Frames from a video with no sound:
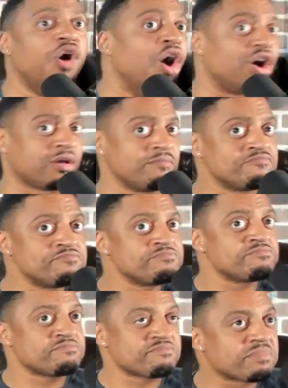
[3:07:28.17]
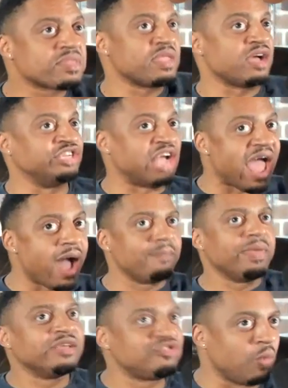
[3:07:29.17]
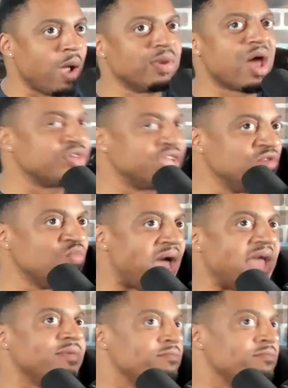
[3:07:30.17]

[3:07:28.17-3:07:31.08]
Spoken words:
Hook. Now jab, swim without getting wet.